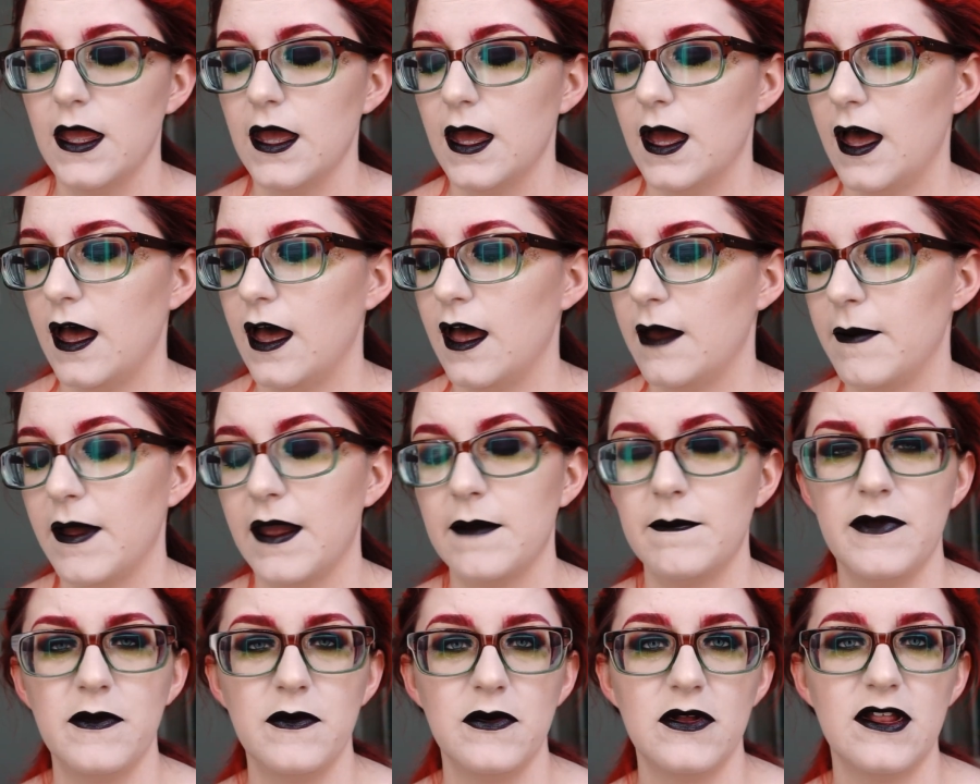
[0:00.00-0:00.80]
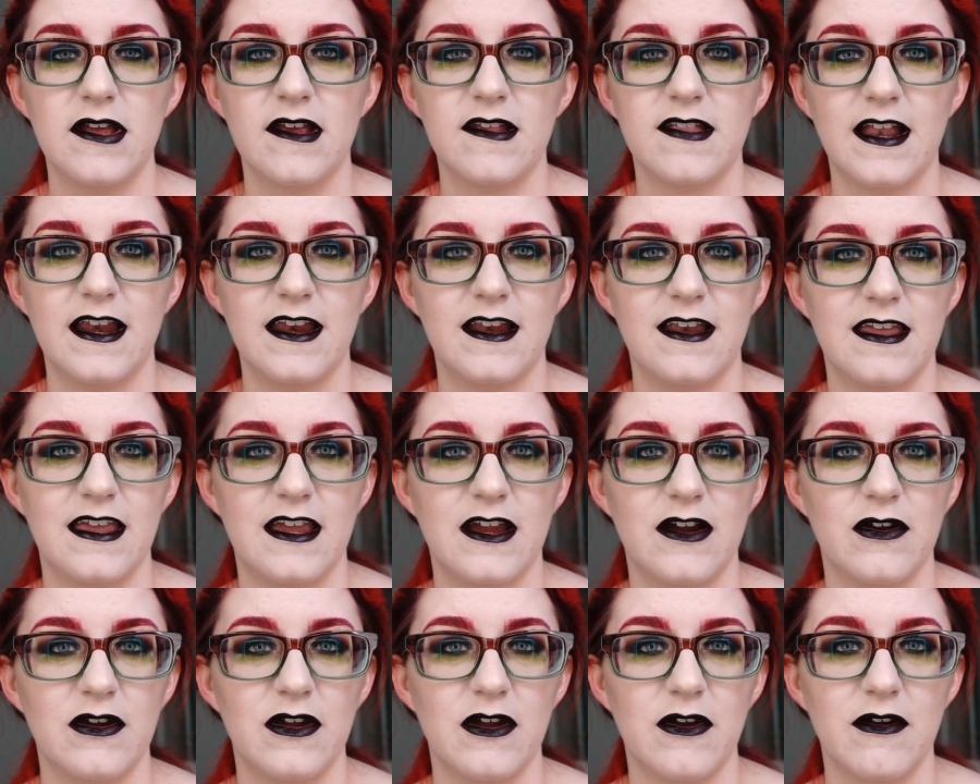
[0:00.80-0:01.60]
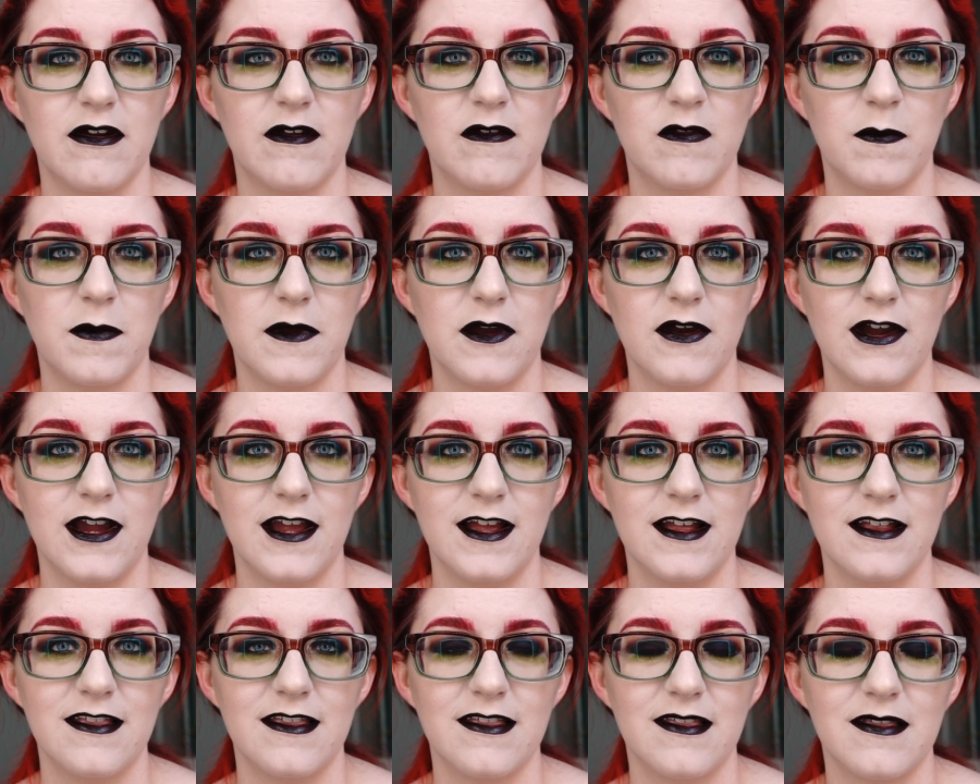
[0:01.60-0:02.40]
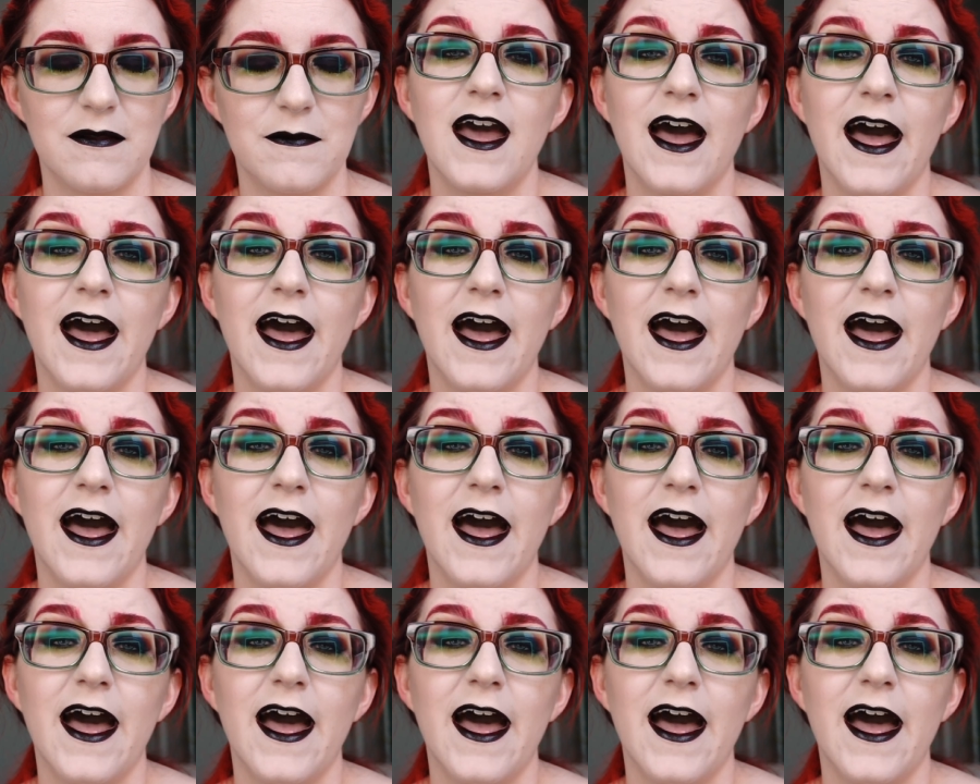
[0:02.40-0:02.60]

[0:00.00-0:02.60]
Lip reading: I'd be really excited to hear your experience.